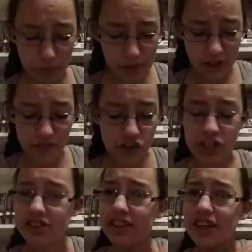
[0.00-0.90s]
one cover
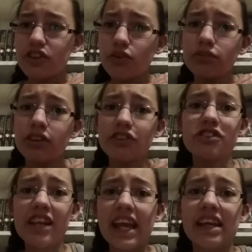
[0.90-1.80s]
change that I don't
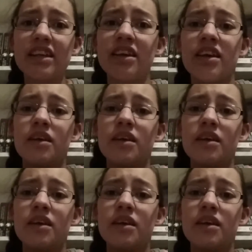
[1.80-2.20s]
understand,